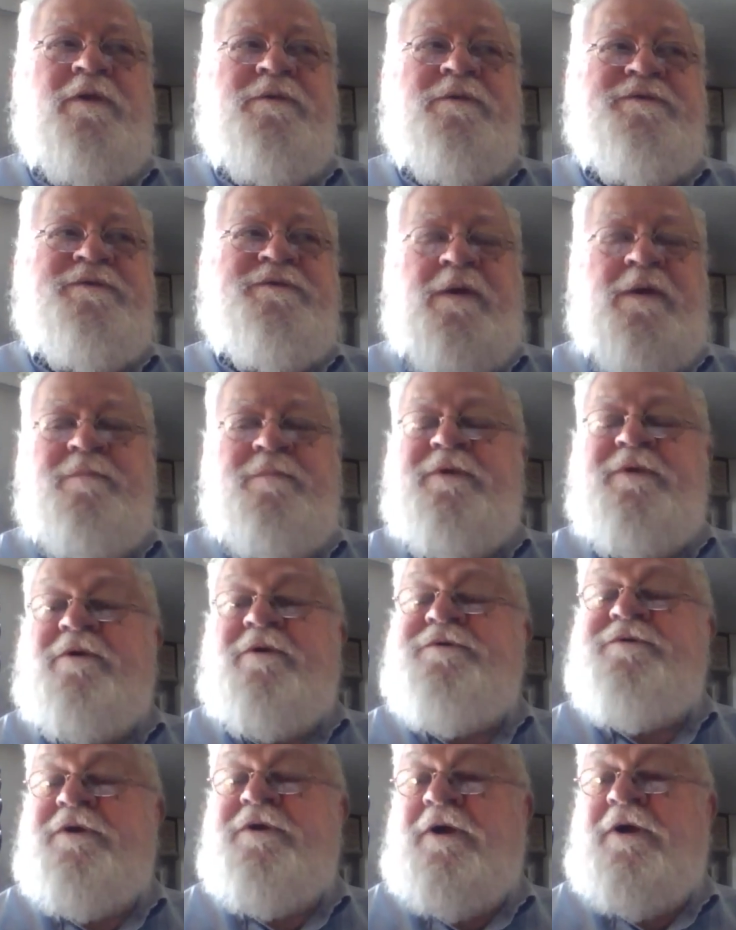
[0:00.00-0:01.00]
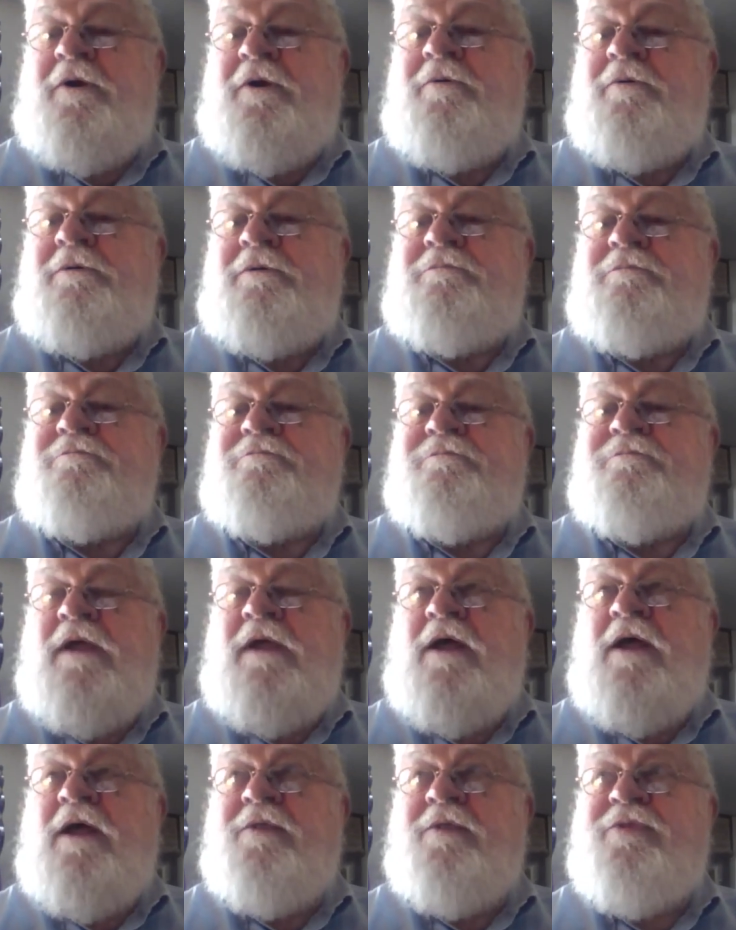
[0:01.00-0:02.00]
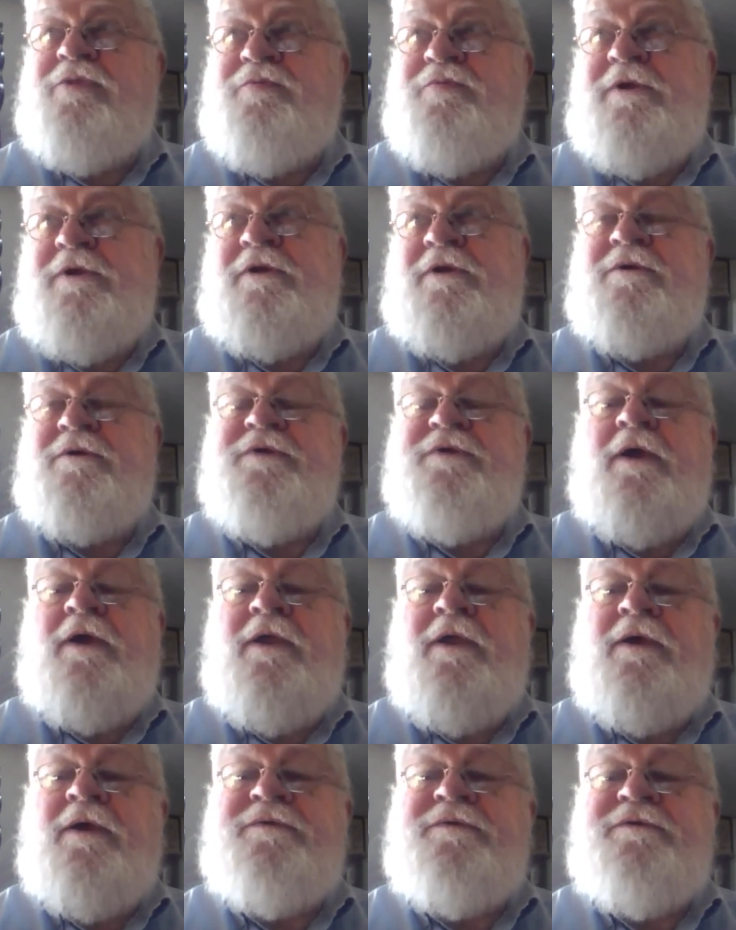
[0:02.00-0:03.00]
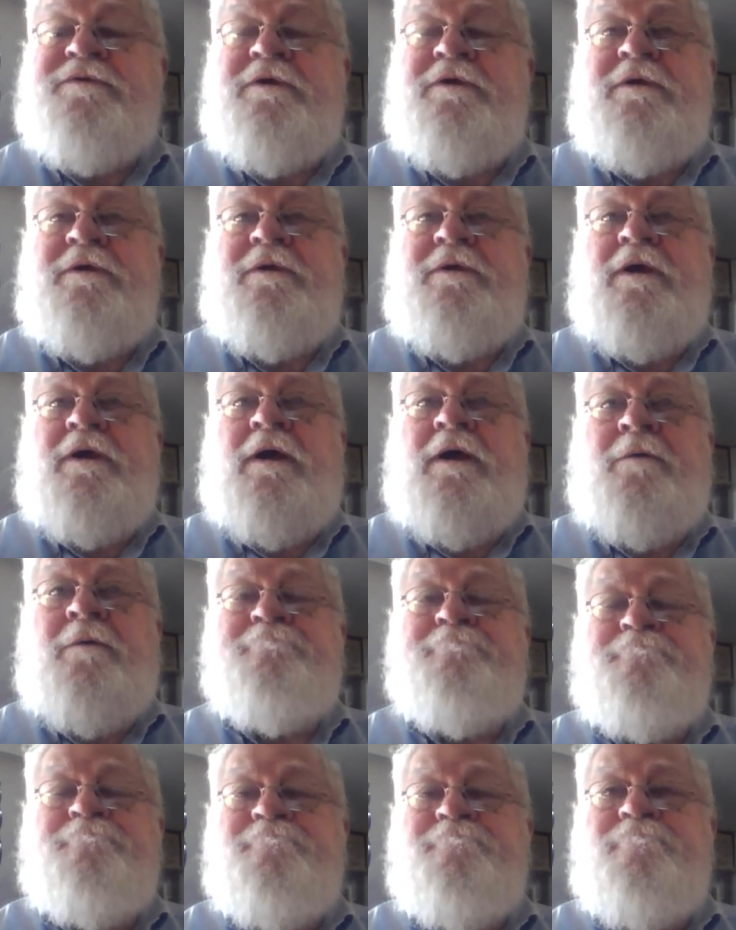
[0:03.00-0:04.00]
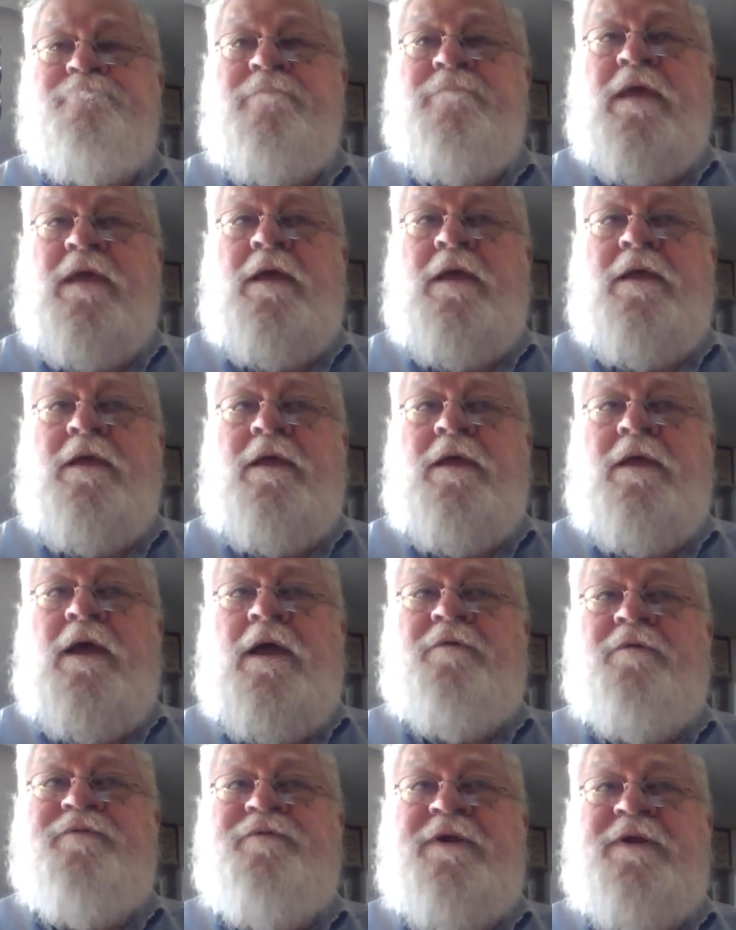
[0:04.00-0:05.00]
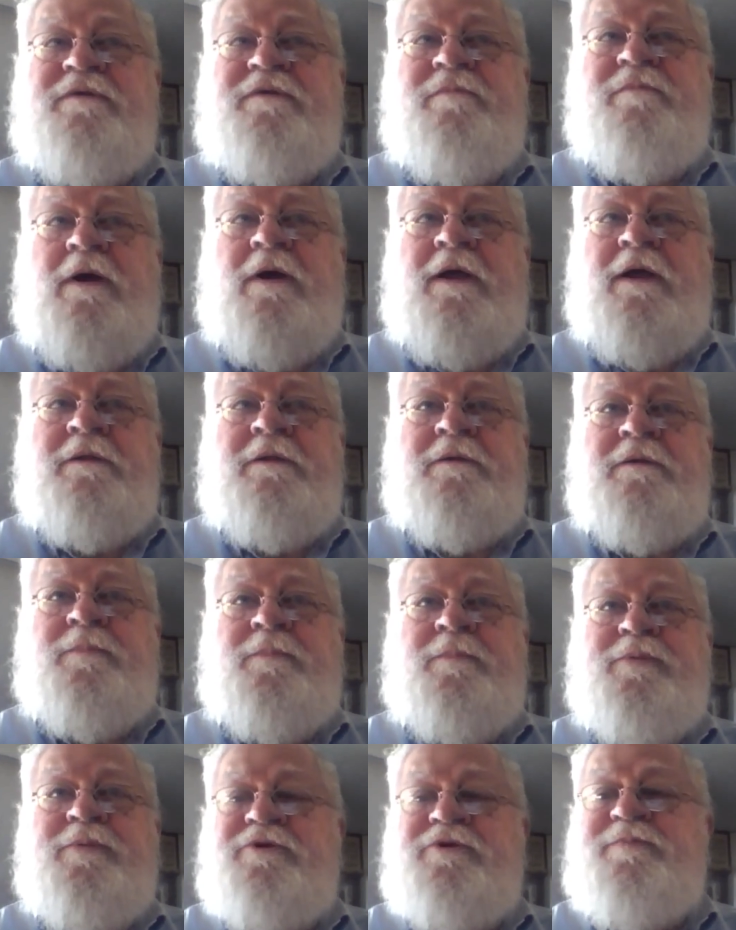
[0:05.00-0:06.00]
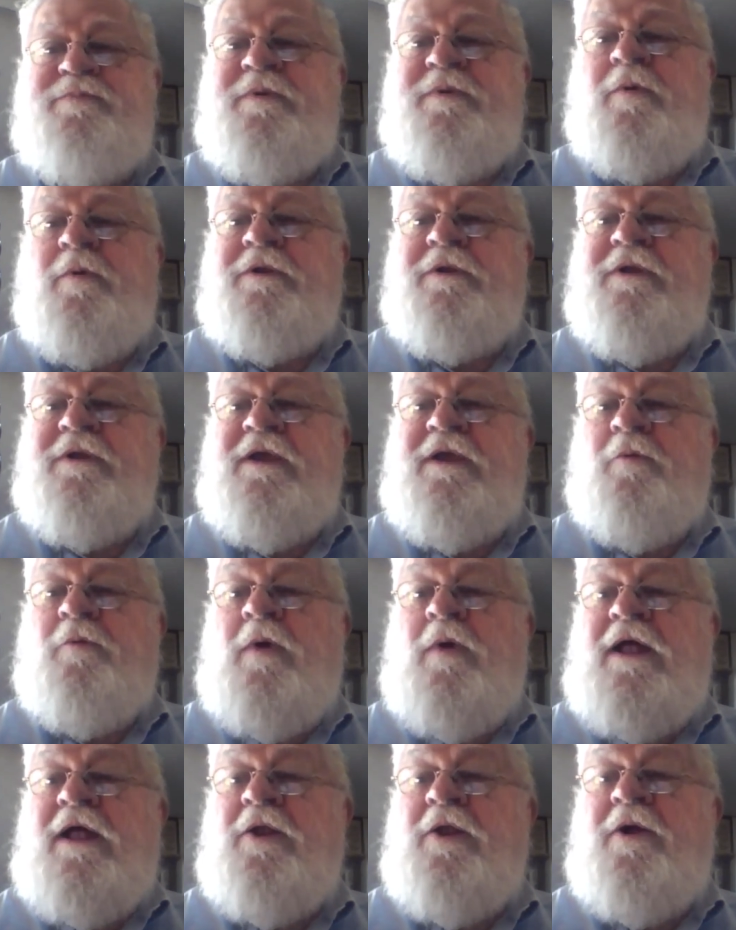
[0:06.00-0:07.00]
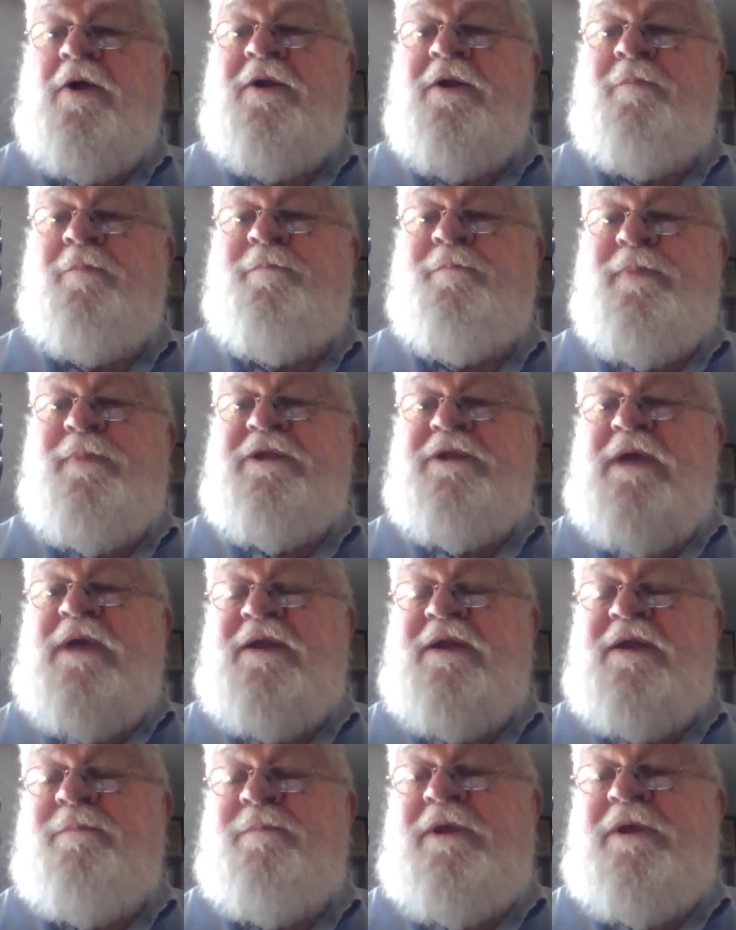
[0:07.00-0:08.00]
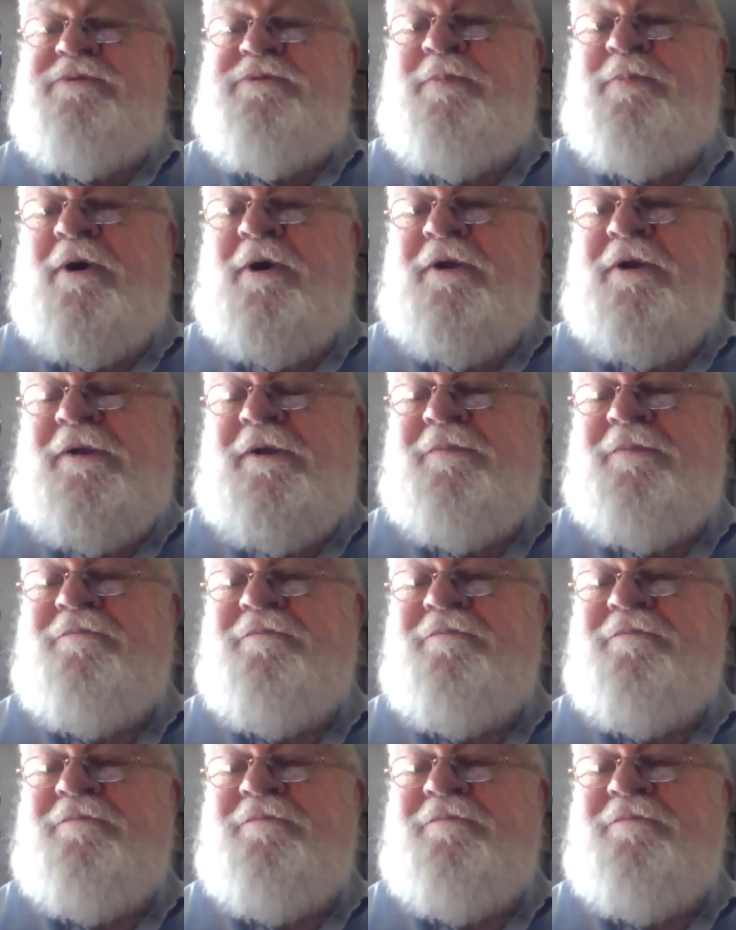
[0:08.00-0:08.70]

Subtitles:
Some years ago, now 3 years, I guess, a friend of mine approached me one day while at a beach party.